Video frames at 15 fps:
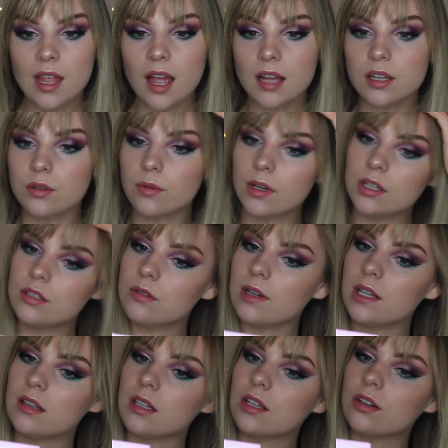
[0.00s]
I didn't want to do
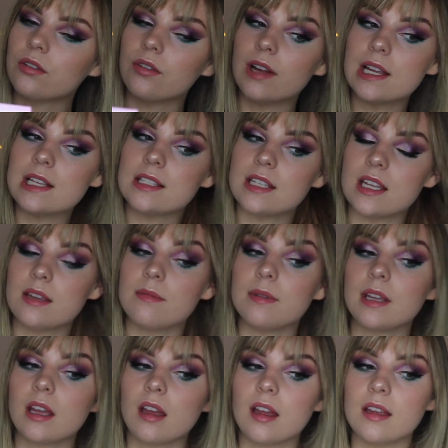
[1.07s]
anything crazy
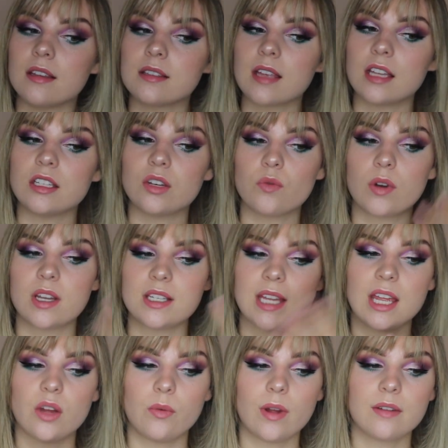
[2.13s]
because I didn't want to
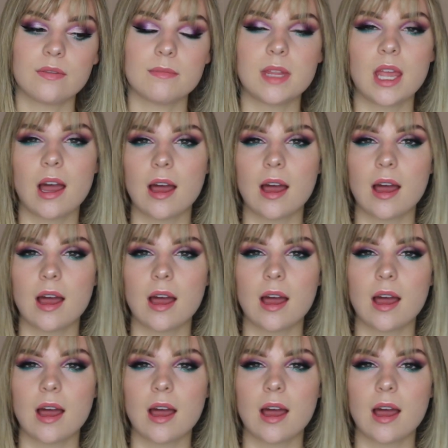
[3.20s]
take away from the